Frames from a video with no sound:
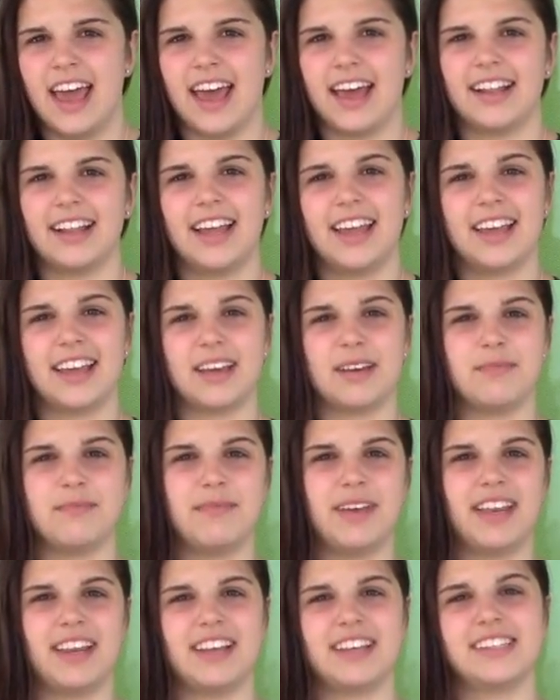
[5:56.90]
and like
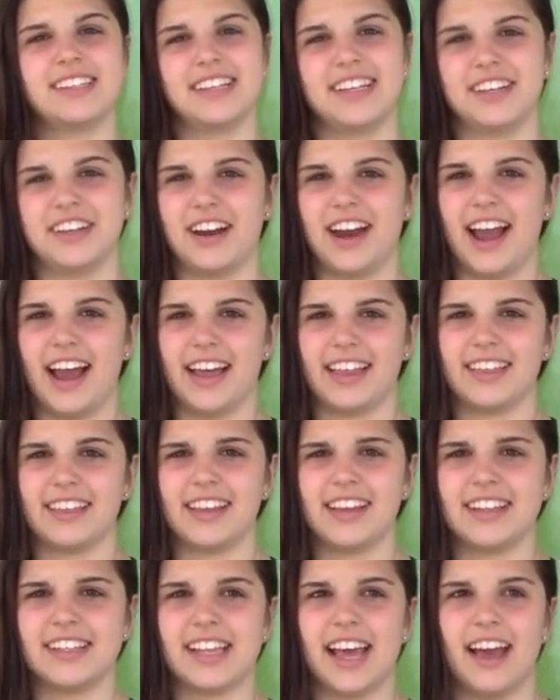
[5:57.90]
many senior
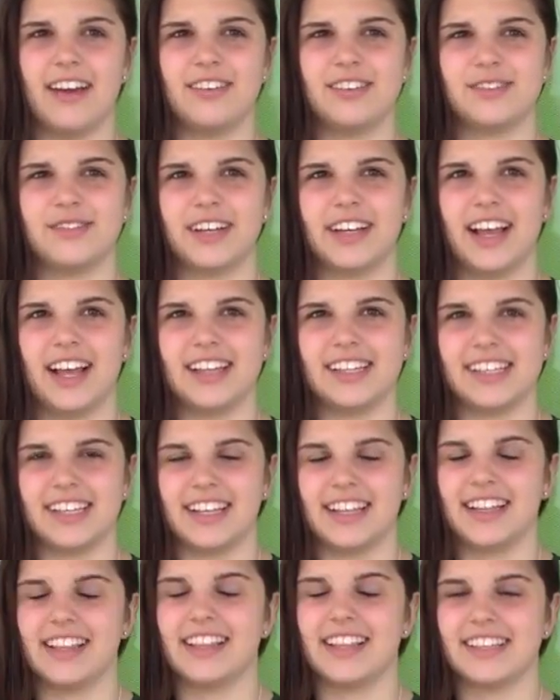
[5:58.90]
athletes, I was
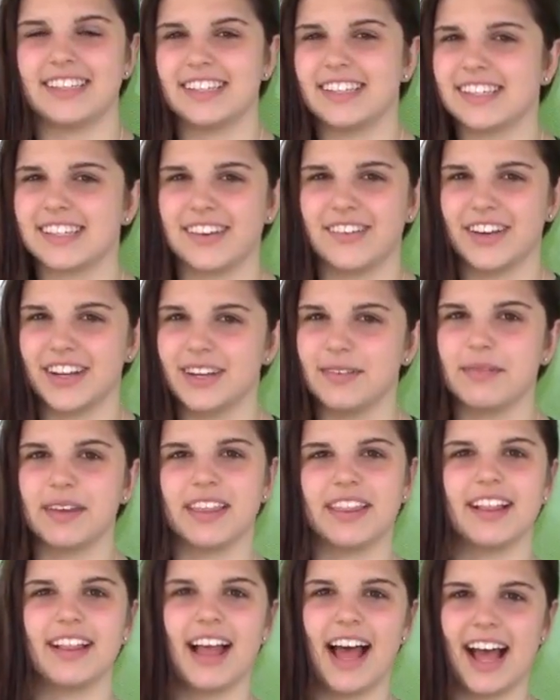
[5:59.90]
realizing this is going to be
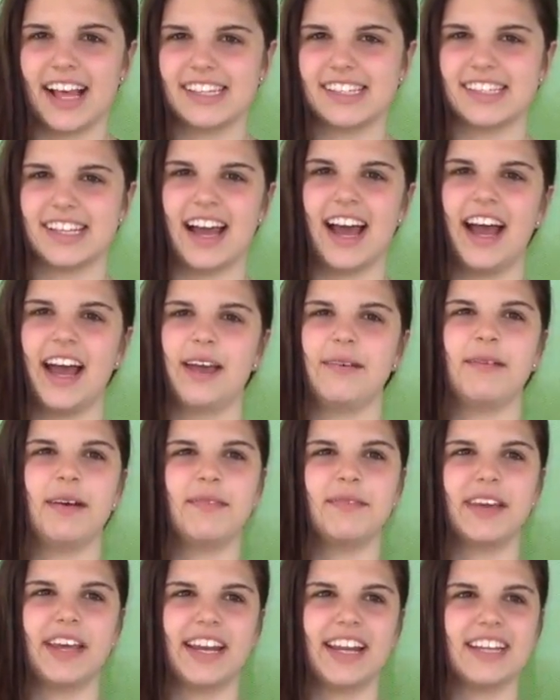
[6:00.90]
the last time
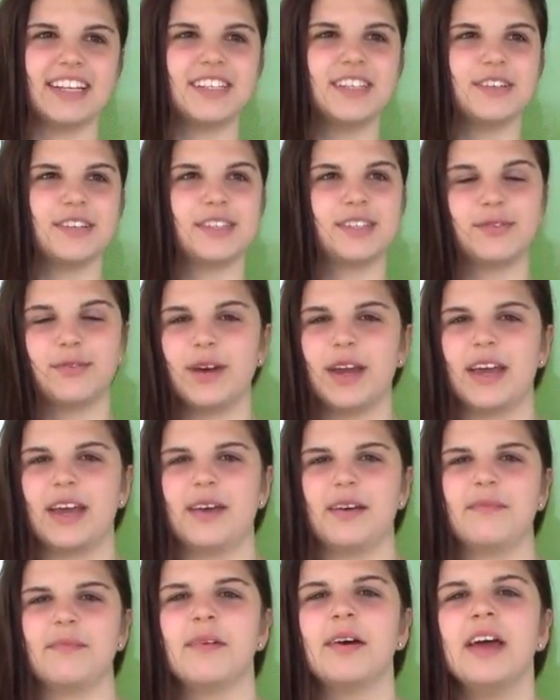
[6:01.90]
I'm getting to swim
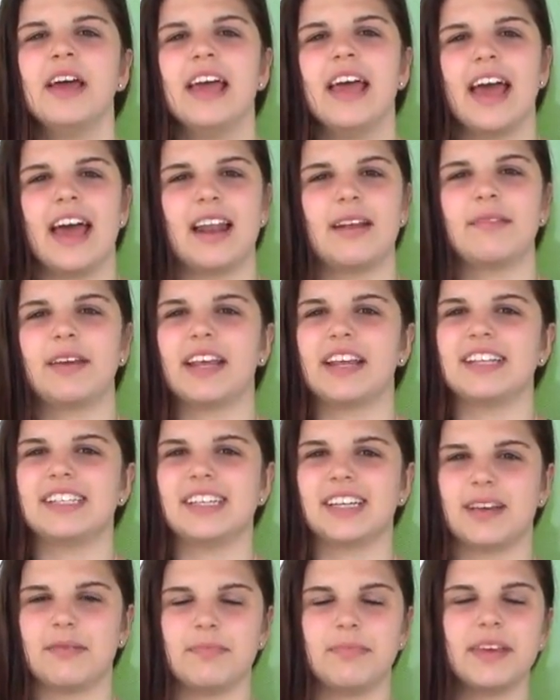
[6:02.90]
and I'm getting
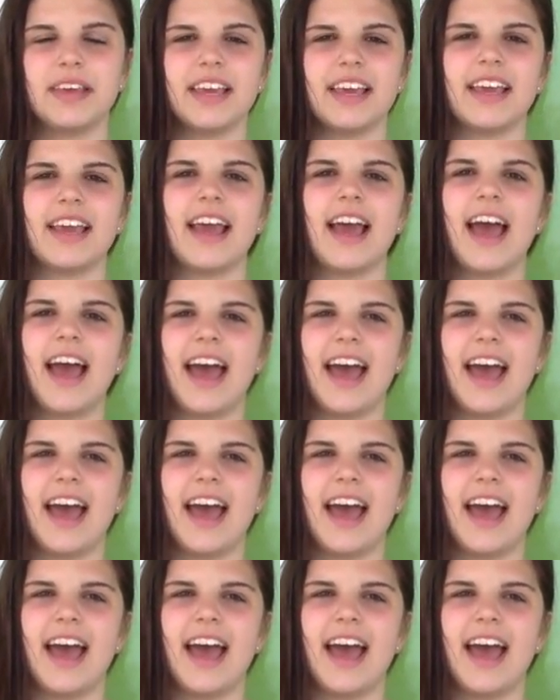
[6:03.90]
to compete.